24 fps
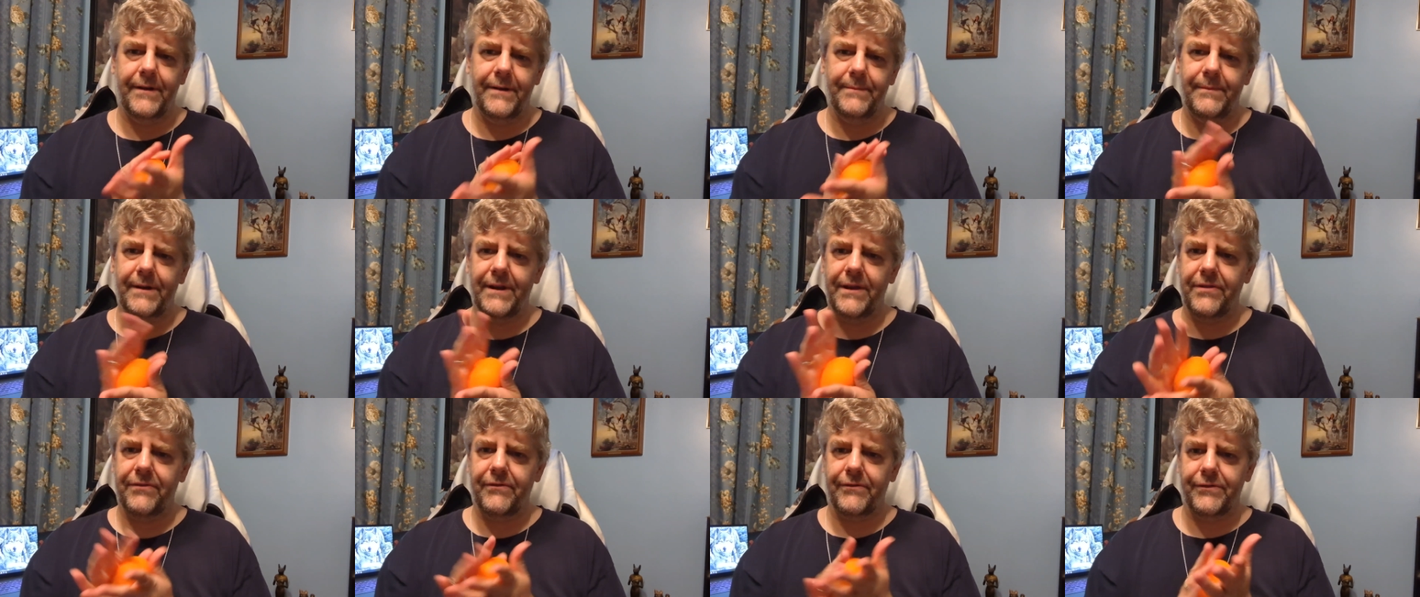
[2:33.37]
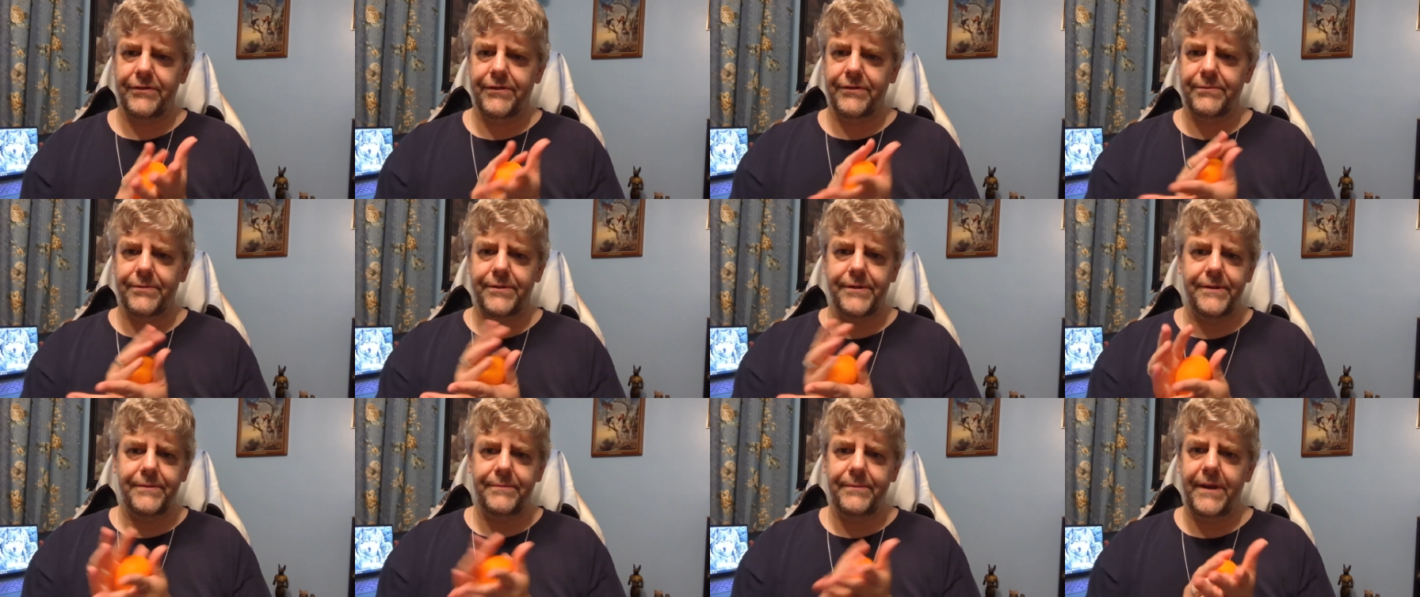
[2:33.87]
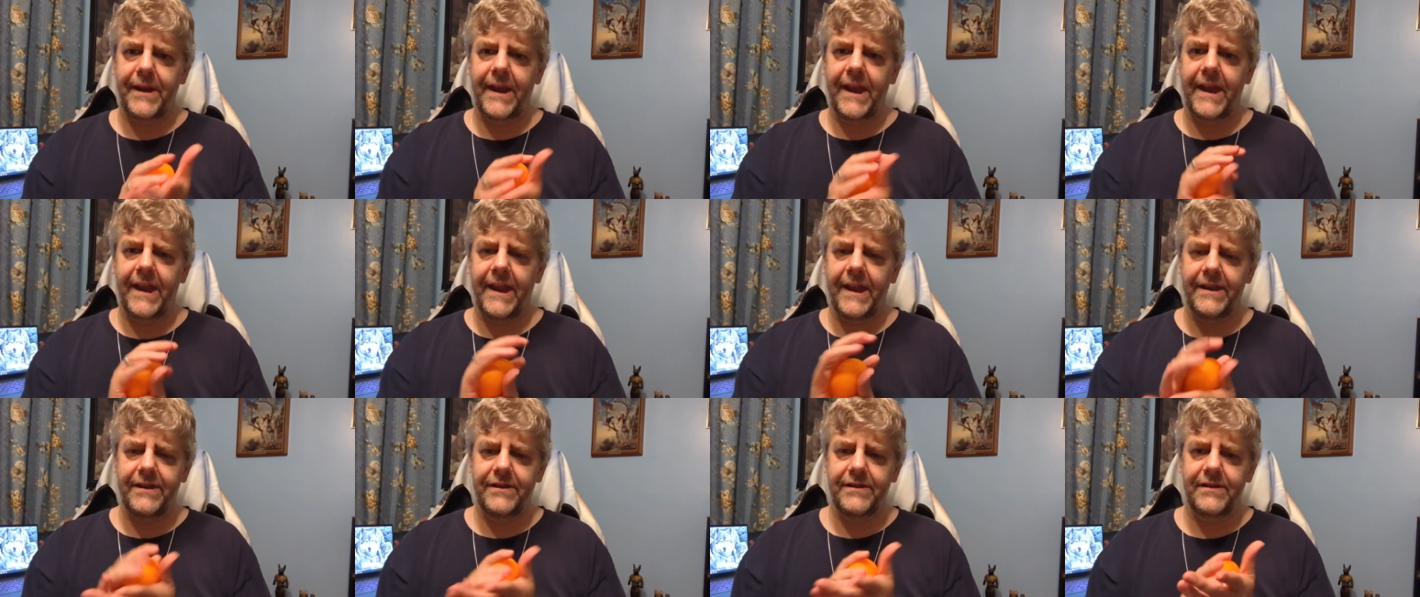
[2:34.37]
I might throw some cinnamon
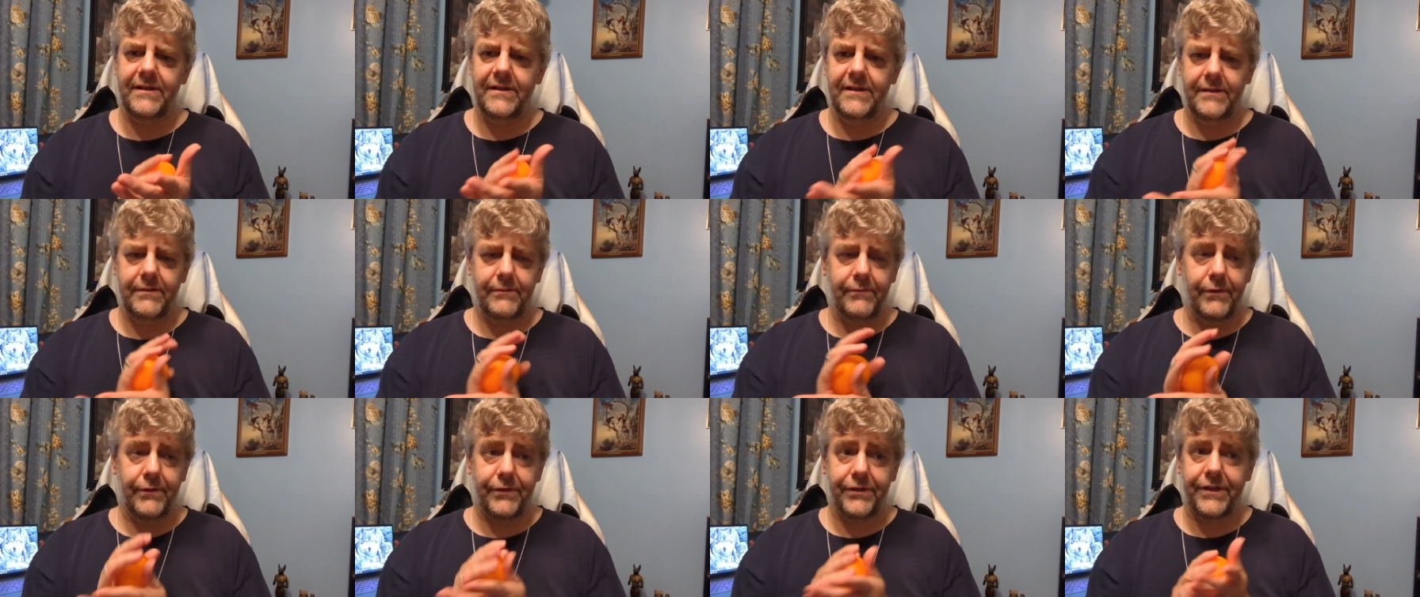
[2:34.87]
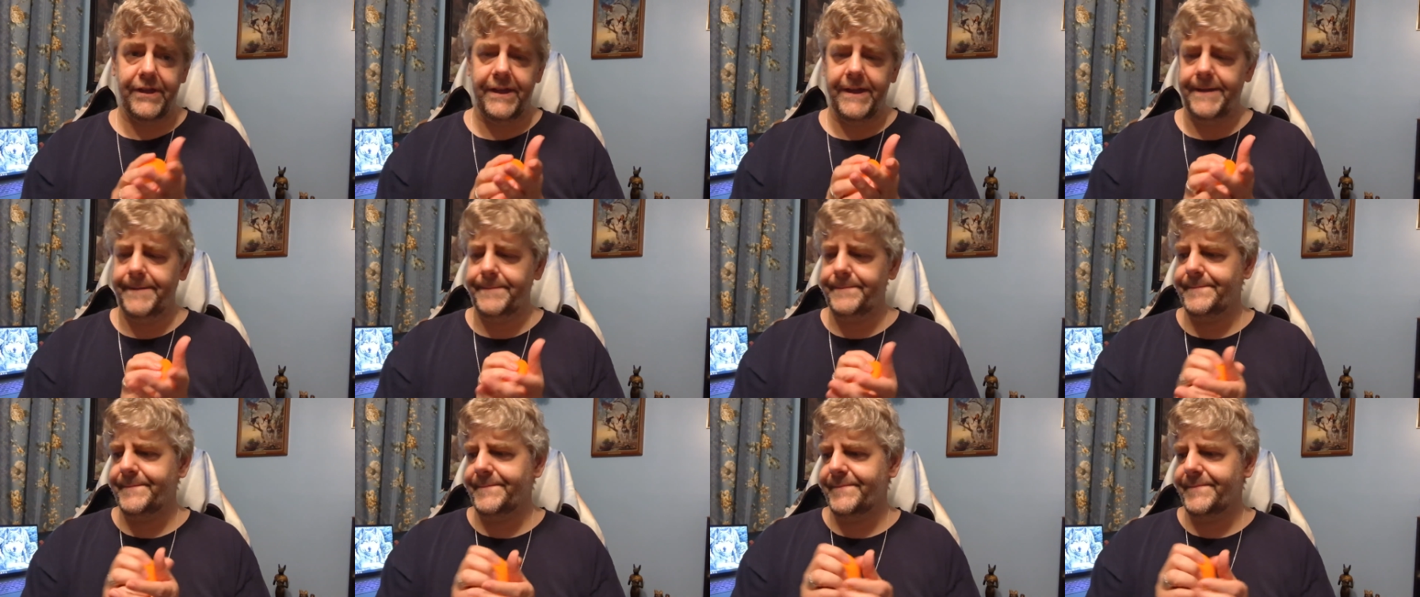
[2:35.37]
in it. We'll see.